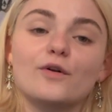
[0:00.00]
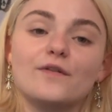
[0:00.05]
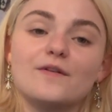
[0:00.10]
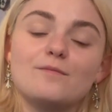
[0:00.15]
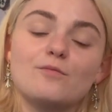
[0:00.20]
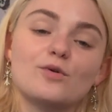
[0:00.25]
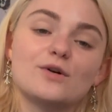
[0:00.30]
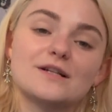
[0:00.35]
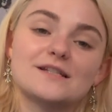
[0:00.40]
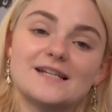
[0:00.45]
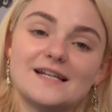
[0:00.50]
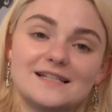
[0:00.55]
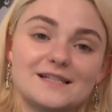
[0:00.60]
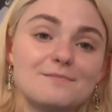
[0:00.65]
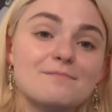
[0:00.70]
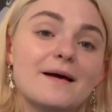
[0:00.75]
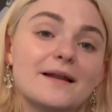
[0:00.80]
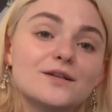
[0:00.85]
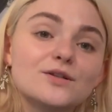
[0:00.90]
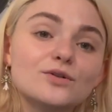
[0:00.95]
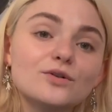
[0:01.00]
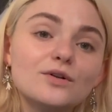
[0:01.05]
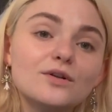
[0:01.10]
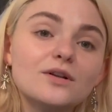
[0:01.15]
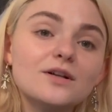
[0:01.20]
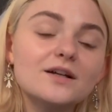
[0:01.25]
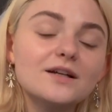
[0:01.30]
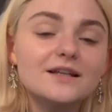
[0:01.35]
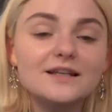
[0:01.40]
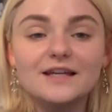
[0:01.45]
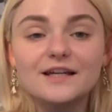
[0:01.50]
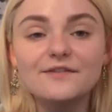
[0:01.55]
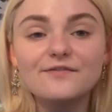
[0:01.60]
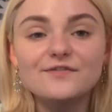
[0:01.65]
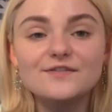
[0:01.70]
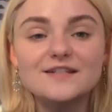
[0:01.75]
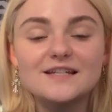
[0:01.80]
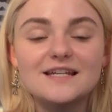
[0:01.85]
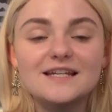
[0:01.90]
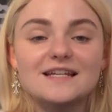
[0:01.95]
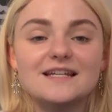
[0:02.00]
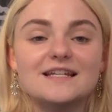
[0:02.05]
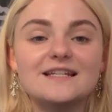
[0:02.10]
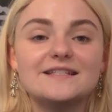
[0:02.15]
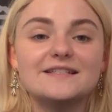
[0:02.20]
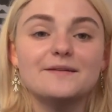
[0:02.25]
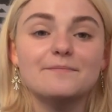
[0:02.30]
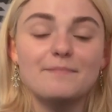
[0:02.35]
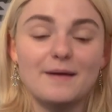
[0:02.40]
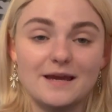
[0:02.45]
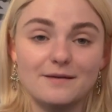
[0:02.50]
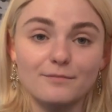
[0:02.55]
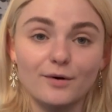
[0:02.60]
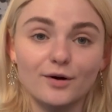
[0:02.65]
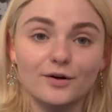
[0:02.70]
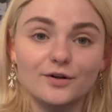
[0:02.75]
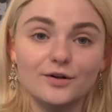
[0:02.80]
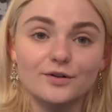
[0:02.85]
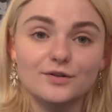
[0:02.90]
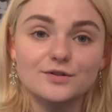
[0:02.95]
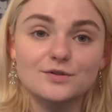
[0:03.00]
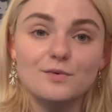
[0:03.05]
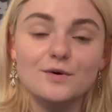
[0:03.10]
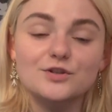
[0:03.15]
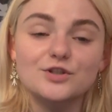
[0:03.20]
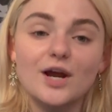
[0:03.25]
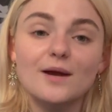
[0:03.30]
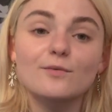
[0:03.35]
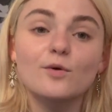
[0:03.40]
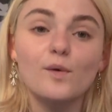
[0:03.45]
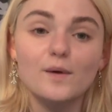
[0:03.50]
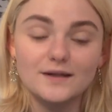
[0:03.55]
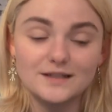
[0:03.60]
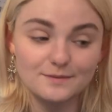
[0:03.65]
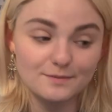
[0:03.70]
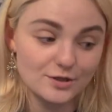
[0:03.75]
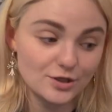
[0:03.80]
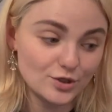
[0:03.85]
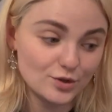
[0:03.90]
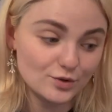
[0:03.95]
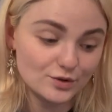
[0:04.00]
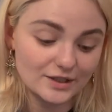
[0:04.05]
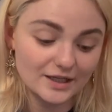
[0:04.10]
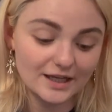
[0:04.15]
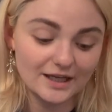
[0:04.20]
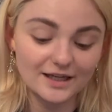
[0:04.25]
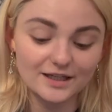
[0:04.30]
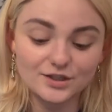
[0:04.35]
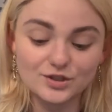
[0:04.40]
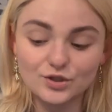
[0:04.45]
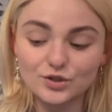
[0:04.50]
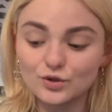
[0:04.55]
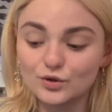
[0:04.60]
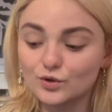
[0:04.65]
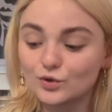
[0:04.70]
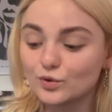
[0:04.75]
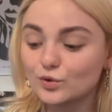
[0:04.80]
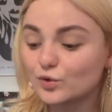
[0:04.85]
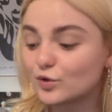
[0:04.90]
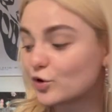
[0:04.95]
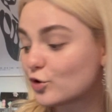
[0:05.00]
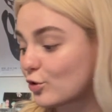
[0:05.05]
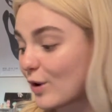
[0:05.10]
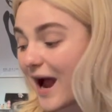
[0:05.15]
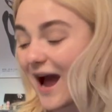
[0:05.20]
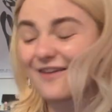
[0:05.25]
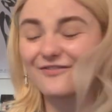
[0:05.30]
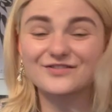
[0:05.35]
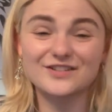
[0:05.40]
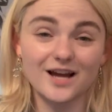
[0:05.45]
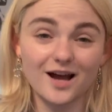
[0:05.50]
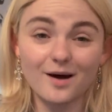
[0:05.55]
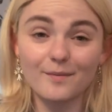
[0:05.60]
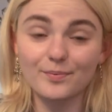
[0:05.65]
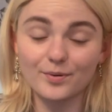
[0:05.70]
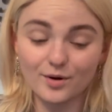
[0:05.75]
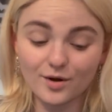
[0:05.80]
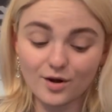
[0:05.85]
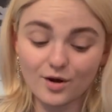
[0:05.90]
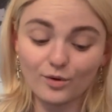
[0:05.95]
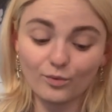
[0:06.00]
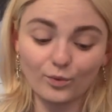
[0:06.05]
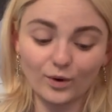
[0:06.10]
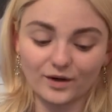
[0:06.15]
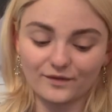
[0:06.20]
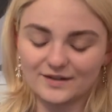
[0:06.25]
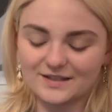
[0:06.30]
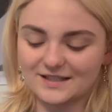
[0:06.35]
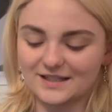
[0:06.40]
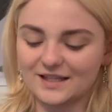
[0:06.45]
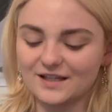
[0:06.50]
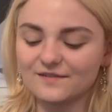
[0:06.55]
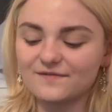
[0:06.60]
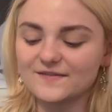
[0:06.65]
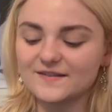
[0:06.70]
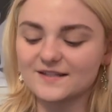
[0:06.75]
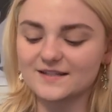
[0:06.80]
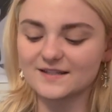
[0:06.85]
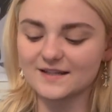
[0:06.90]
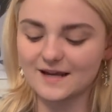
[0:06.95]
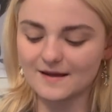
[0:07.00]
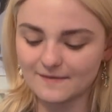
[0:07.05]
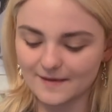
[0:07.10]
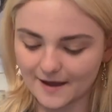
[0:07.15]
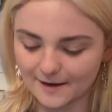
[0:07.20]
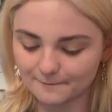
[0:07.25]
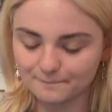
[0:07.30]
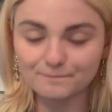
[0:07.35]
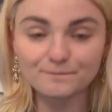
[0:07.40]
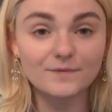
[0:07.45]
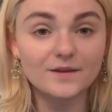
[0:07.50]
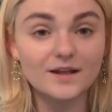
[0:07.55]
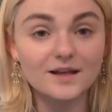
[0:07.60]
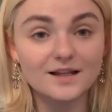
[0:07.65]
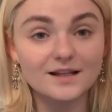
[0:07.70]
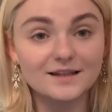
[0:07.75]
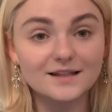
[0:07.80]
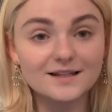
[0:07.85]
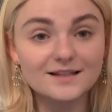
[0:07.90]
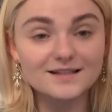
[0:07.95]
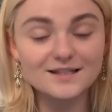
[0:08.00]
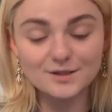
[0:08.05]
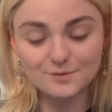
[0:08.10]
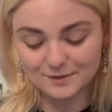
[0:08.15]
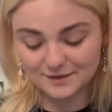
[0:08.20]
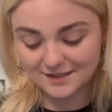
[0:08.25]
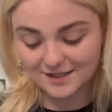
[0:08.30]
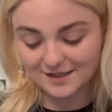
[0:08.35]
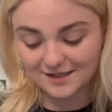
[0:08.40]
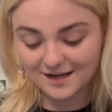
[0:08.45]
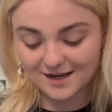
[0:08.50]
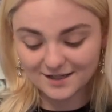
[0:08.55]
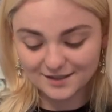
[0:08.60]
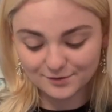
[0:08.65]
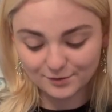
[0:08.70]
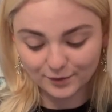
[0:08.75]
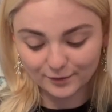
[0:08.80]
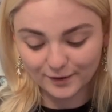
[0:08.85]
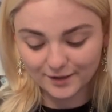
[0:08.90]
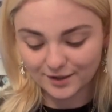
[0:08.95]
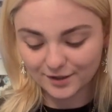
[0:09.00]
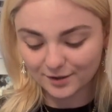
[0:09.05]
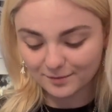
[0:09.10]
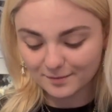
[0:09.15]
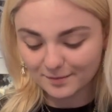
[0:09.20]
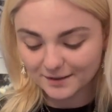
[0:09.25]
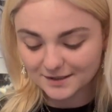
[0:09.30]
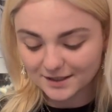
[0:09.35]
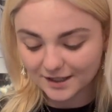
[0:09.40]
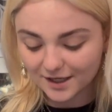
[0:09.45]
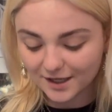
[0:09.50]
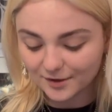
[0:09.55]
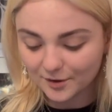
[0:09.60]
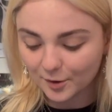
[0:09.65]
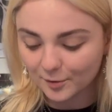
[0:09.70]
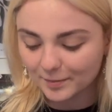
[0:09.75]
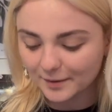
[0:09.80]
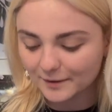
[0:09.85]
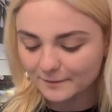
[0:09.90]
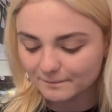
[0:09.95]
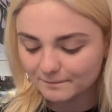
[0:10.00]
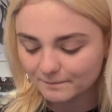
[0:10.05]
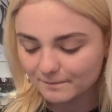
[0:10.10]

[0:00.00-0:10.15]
the more sentimental gift is some paint markers, which I'm going to be using to craft up one of his gifts. And then let's see what's in the next one right here. I'm about to cut open.